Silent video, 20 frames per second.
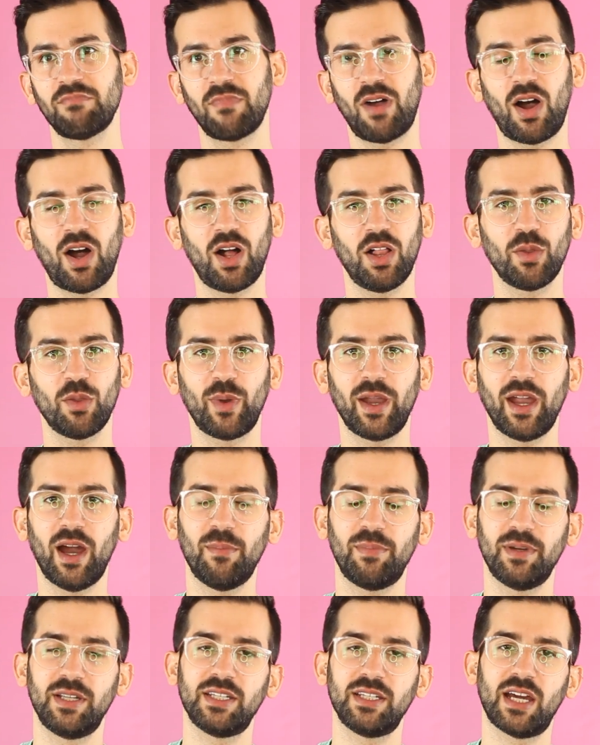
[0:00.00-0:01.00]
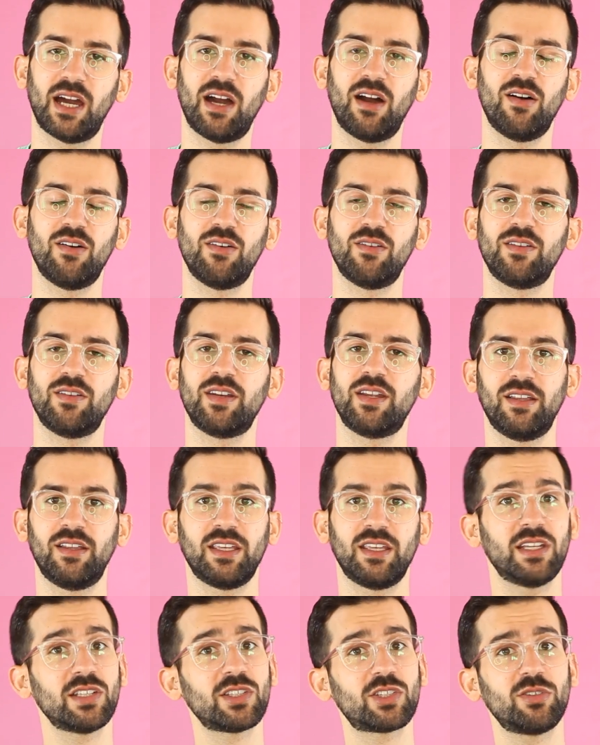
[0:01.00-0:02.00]
all the way up and down
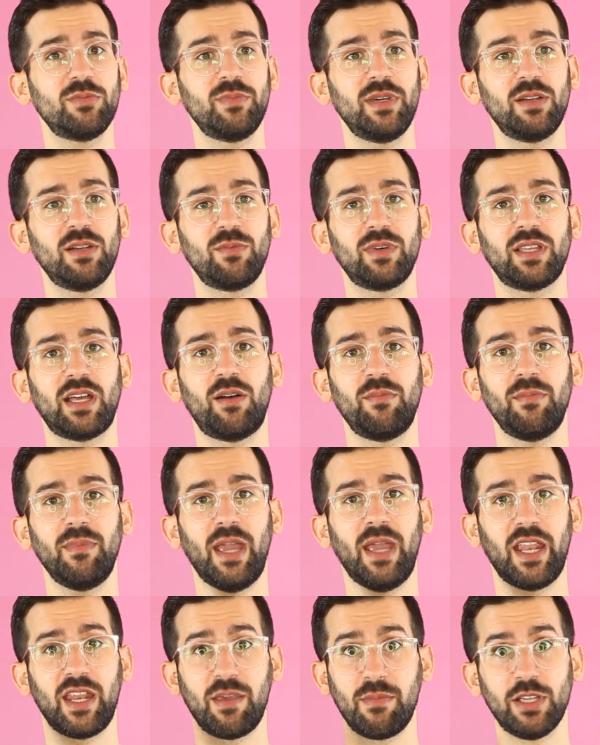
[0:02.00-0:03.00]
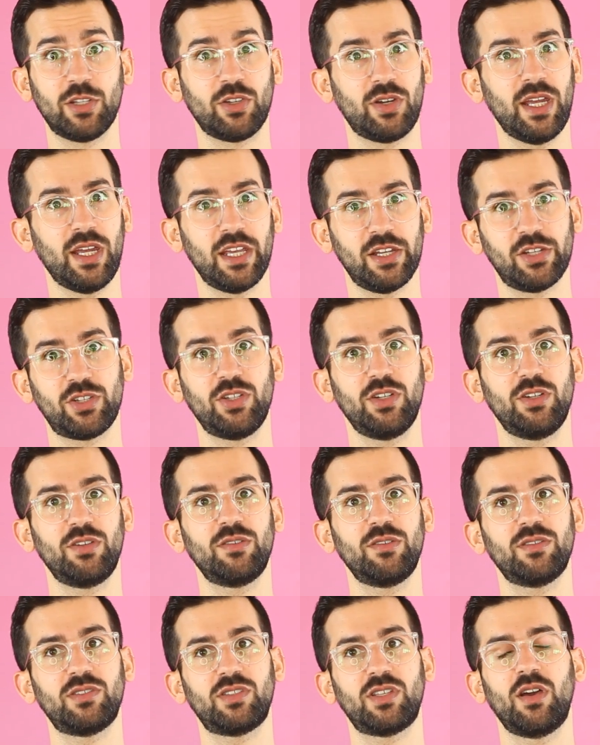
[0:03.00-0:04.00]
the instrument without any major
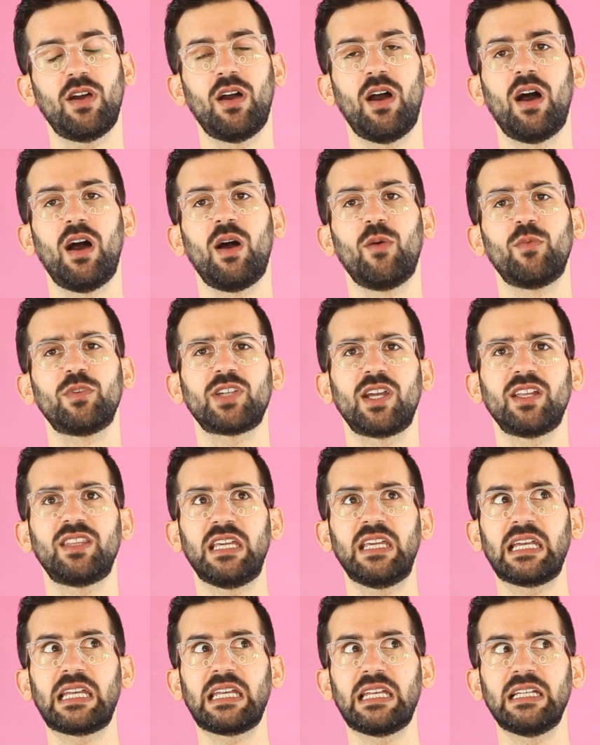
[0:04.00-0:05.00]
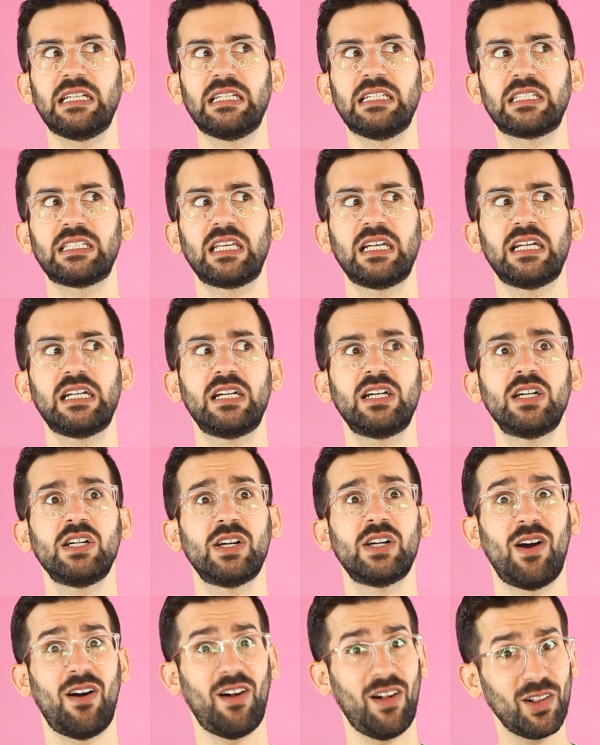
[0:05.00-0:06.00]
issues, which I think is
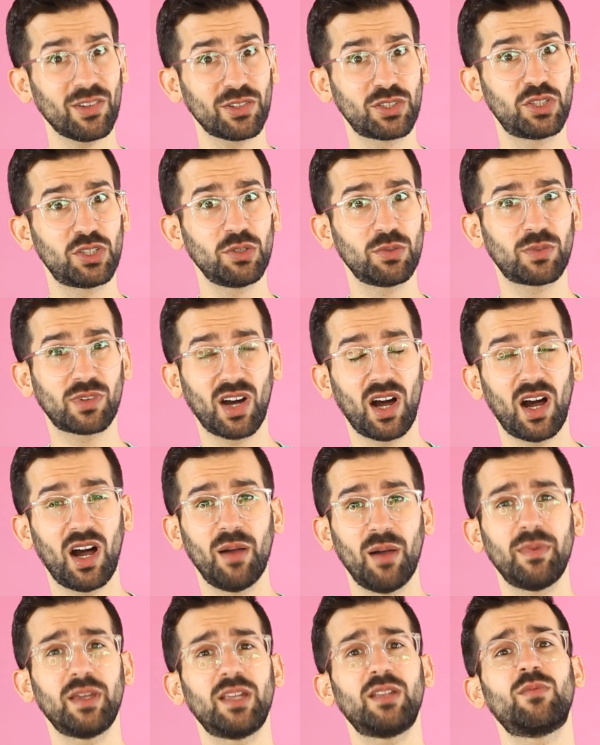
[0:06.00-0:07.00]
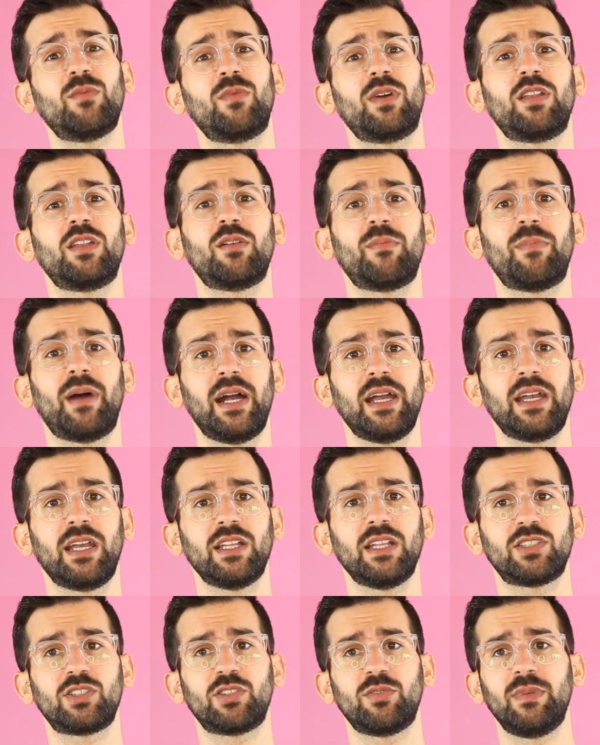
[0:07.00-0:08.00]
all too common when you're buying
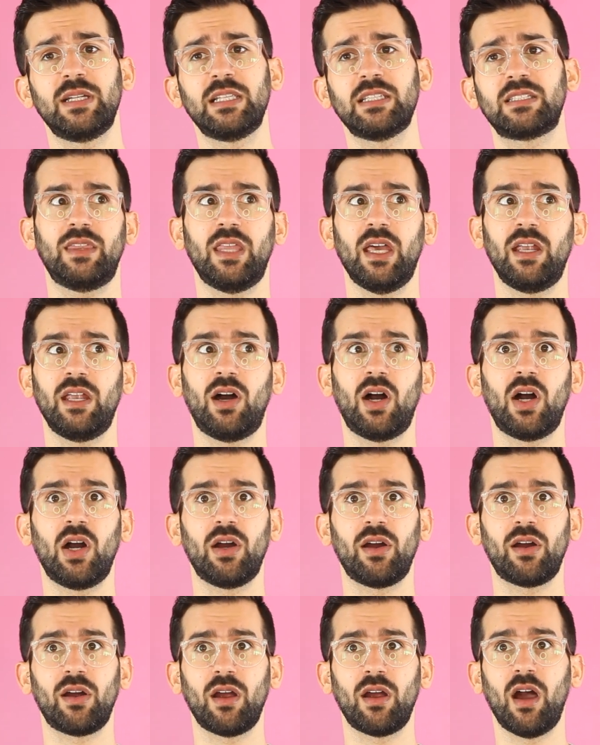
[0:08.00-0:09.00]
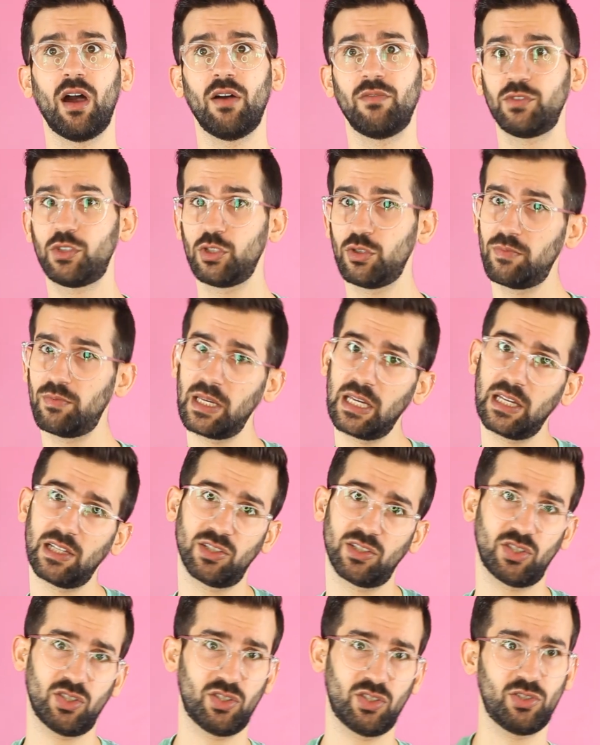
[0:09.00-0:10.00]
instruments that are of
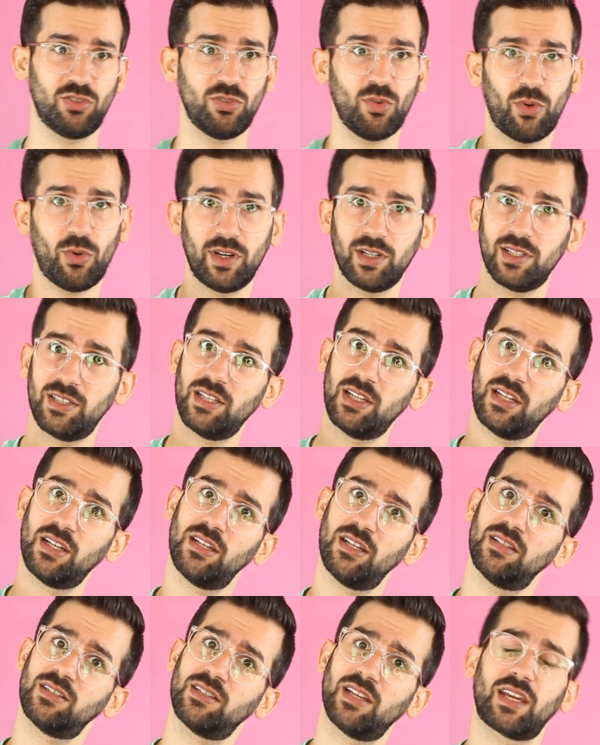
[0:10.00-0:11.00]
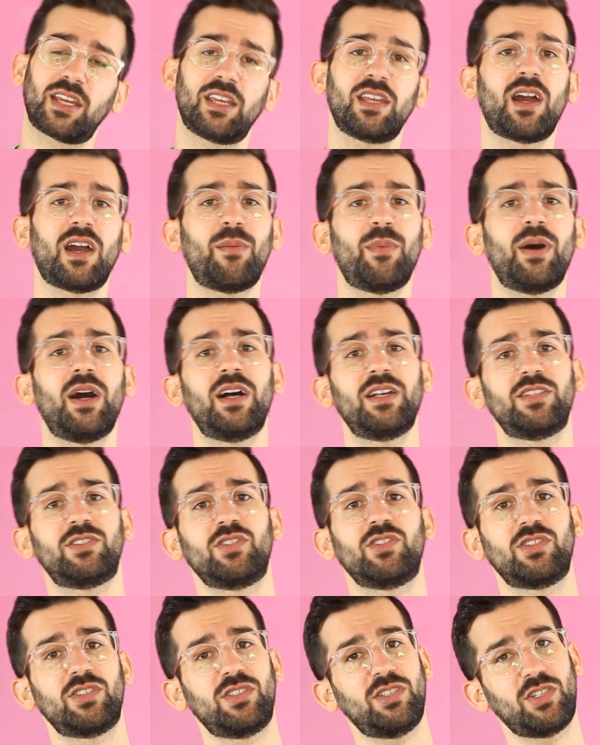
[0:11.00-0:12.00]
dubious sources. Like, Yamaha is
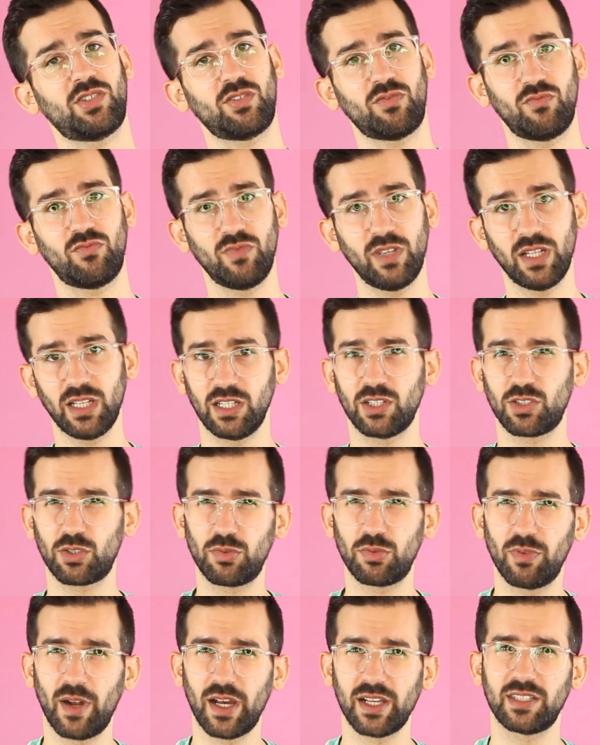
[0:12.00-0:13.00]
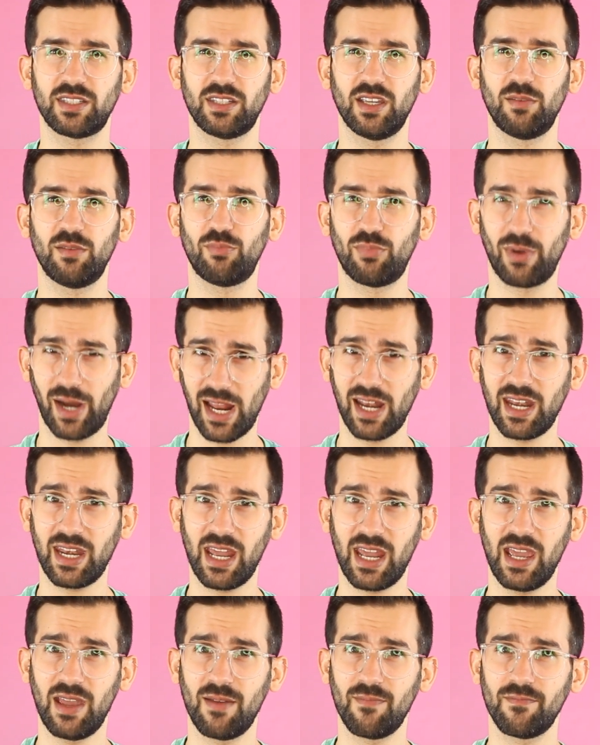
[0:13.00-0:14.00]
just such a really trusted brand
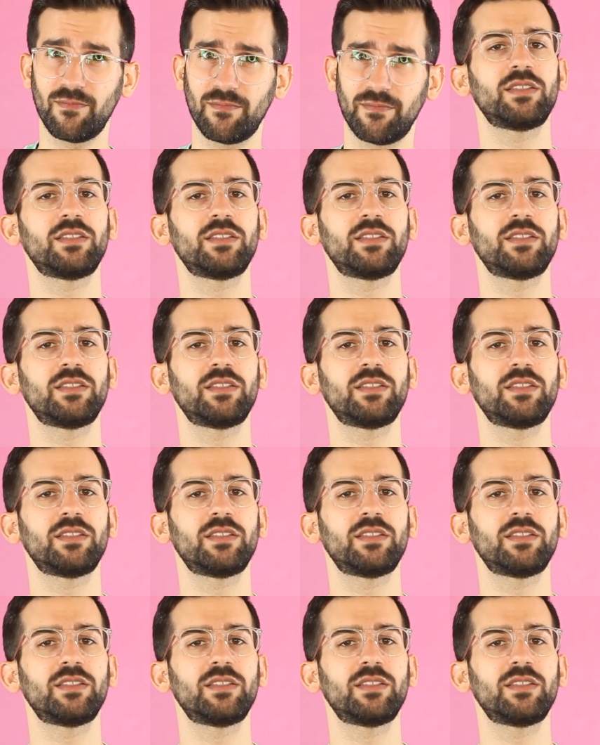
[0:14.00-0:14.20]
name.